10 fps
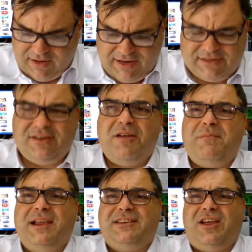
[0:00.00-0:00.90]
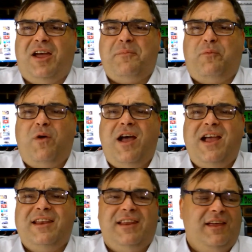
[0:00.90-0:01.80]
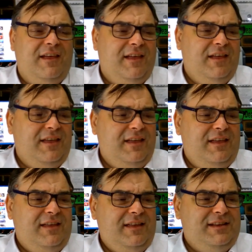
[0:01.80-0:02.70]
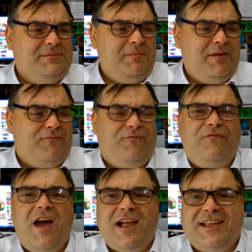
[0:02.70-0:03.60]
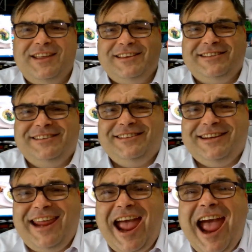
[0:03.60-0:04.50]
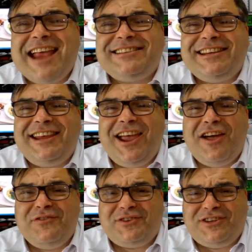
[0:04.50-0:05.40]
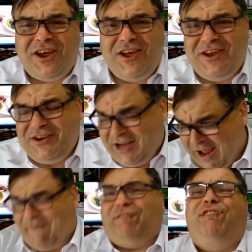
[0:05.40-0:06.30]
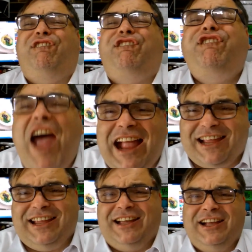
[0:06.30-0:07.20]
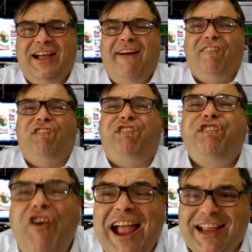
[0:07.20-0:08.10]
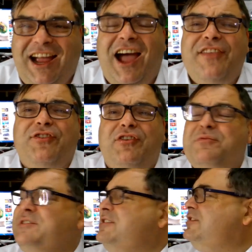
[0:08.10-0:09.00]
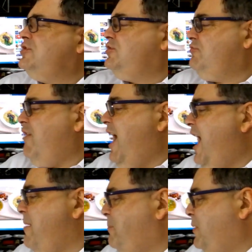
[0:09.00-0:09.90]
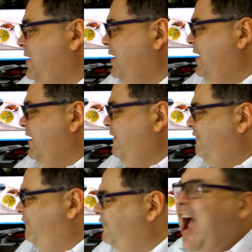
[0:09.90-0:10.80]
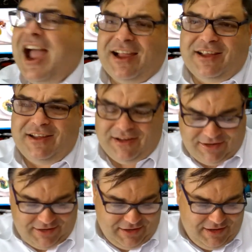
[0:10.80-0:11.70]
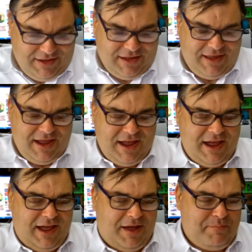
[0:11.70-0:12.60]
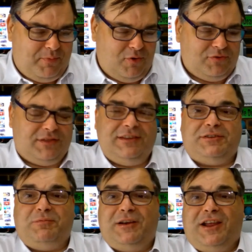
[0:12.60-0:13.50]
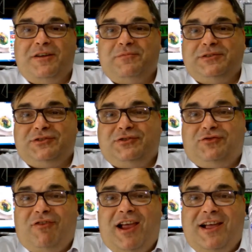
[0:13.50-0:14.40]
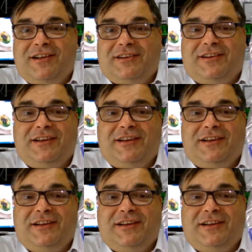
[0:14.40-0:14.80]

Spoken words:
It's not my Type 1. It's my fucking Casio turned up. Fuck. Fuck. I thought it was the strap. Fuck. Yeah, I bought this when I was drunk.